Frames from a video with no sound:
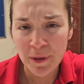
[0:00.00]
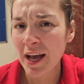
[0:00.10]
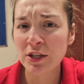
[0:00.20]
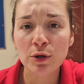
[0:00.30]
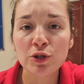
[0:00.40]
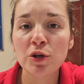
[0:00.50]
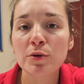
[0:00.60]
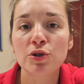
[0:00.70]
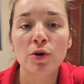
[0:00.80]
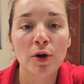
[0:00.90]
It's not super
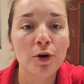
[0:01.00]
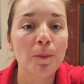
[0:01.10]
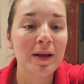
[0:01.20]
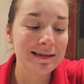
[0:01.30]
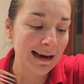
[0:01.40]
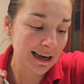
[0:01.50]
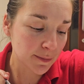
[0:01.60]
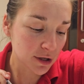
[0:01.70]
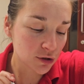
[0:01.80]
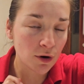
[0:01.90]
strong, it could be a tiny
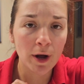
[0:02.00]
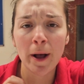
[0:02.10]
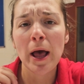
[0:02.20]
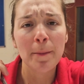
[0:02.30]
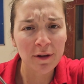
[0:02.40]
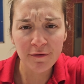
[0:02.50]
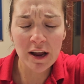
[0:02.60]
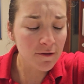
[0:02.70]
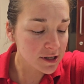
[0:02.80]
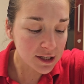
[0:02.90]
bit stronger, but the
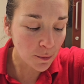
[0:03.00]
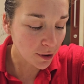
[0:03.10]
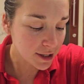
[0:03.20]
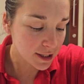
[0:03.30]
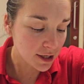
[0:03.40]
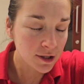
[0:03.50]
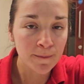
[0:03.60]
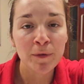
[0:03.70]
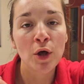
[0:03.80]
flavour is still pretty decent.